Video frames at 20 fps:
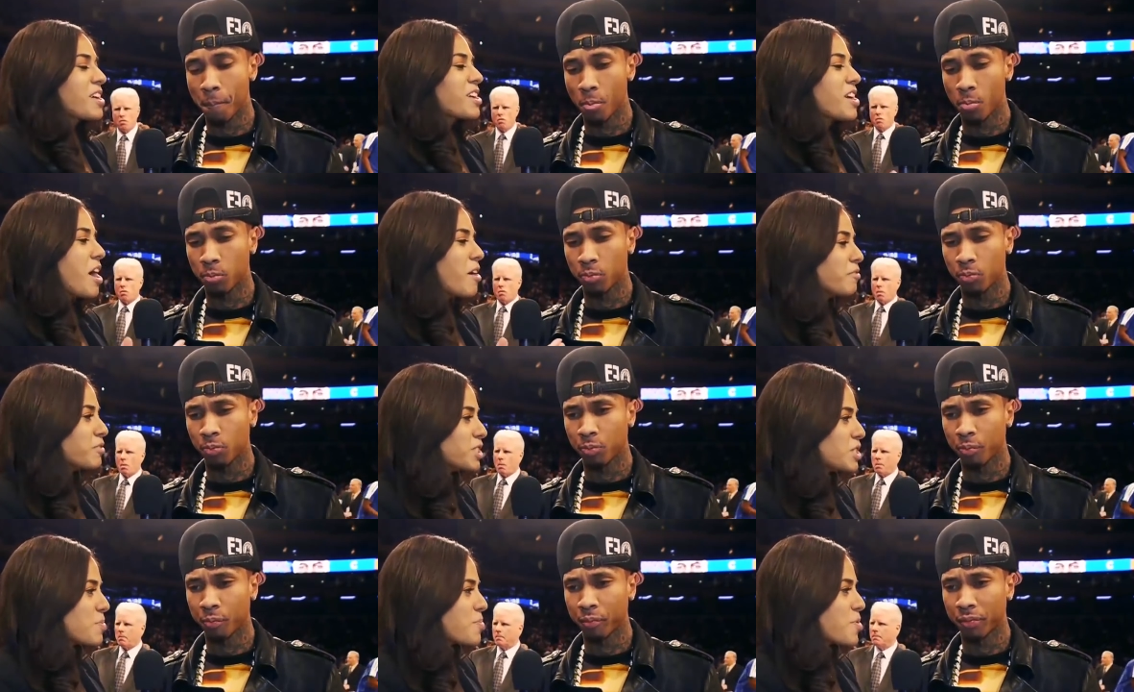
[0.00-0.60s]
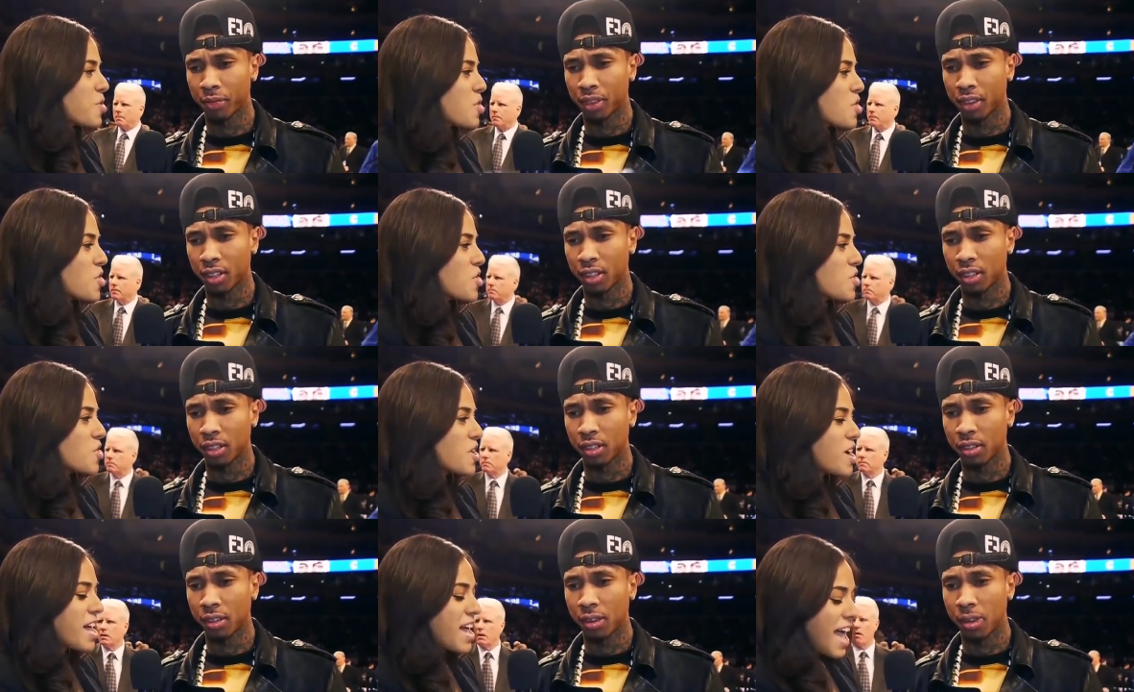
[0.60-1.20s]
Speaker 1: comfortable
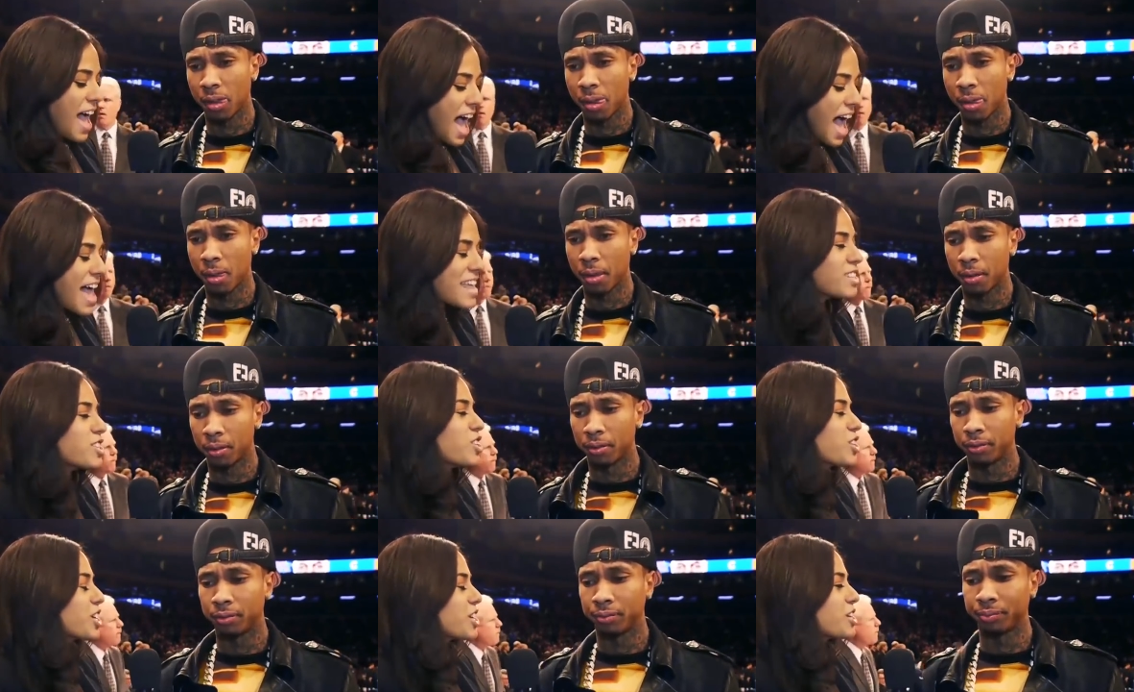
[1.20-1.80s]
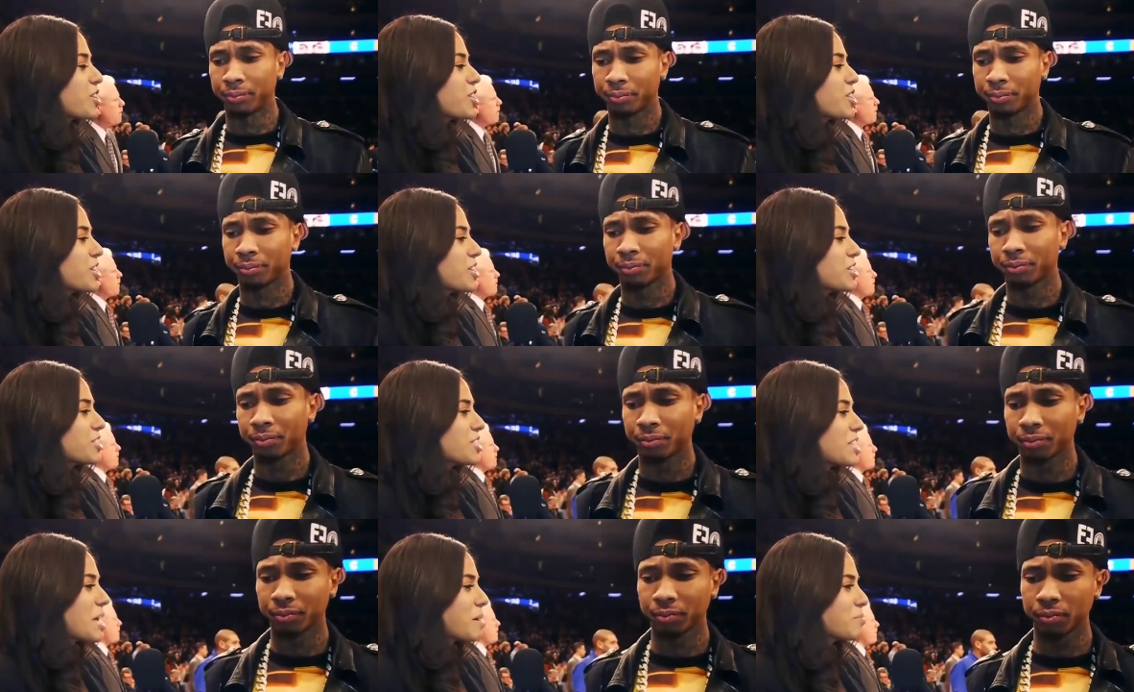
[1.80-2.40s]
and looking good at the
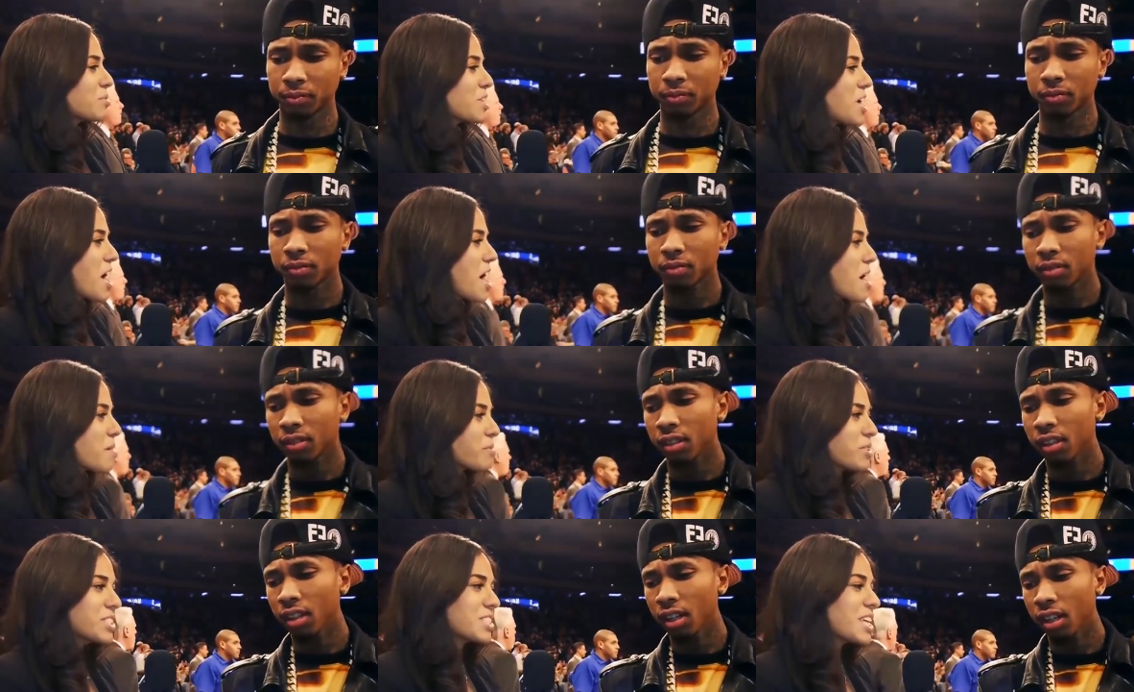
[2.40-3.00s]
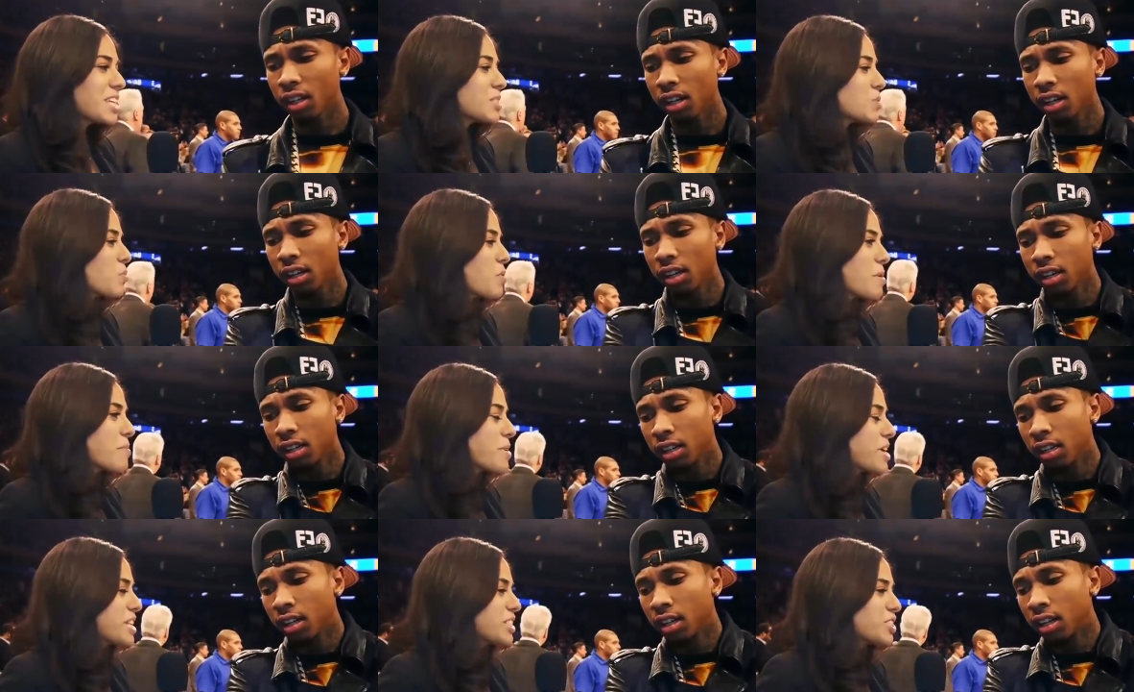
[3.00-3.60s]
same time, because us
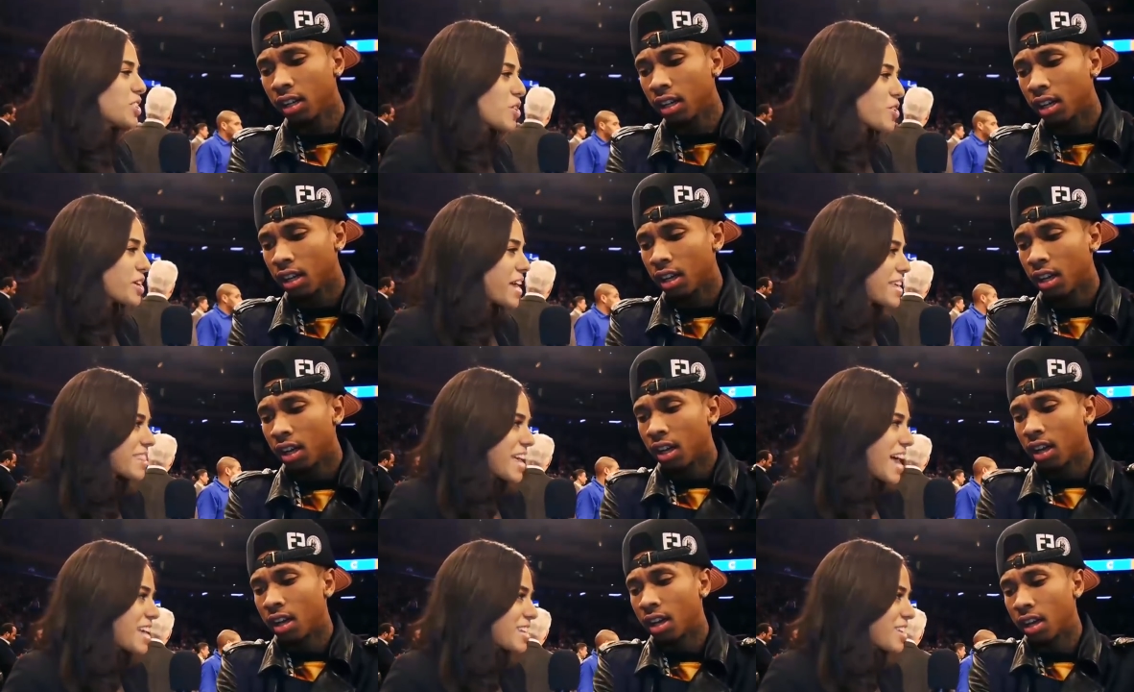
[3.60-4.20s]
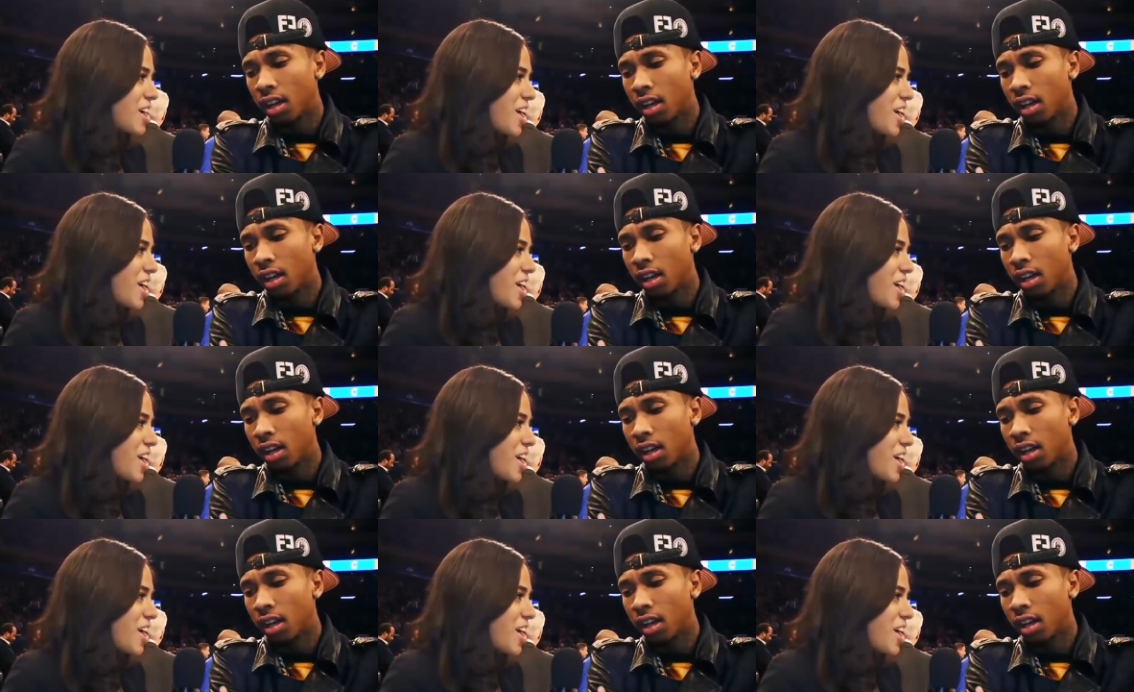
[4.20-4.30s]
women don't get that a